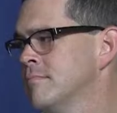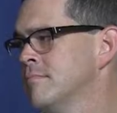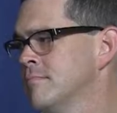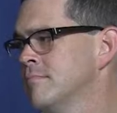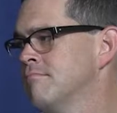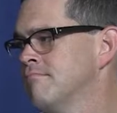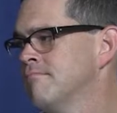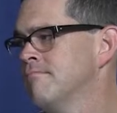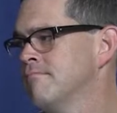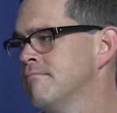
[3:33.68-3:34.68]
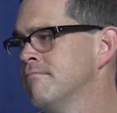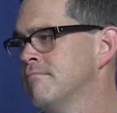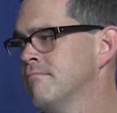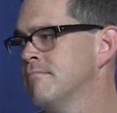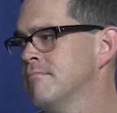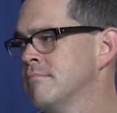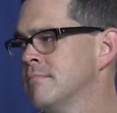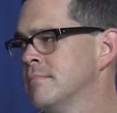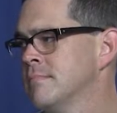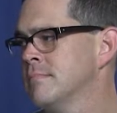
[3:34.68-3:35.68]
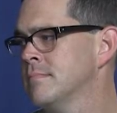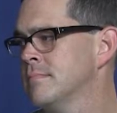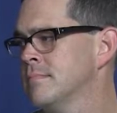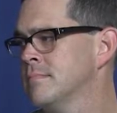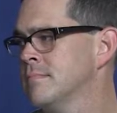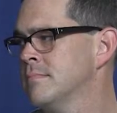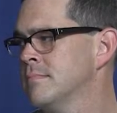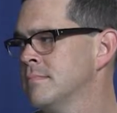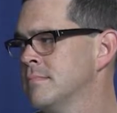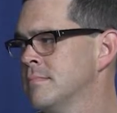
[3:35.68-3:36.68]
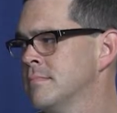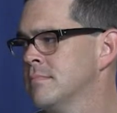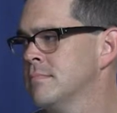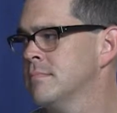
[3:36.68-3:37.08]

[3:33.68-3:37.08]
(silent)